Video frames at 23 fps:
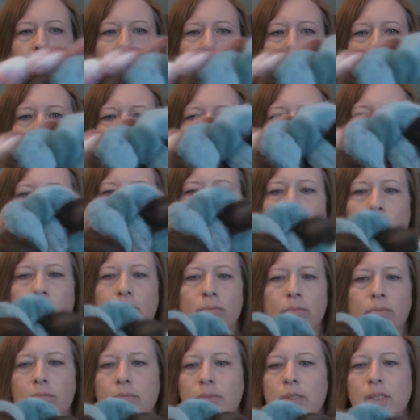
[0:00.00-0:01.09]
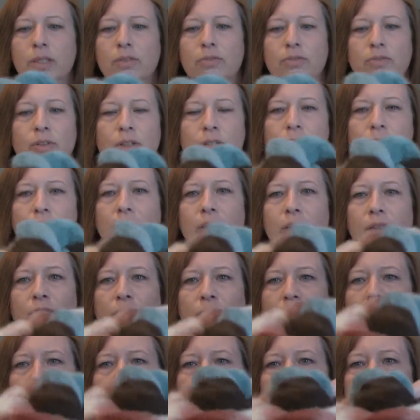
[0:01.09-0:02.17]
came out different in the
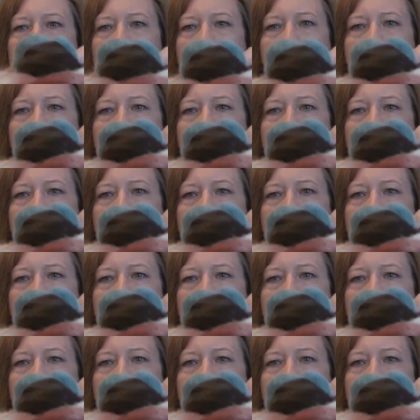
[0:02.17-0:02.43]
fiber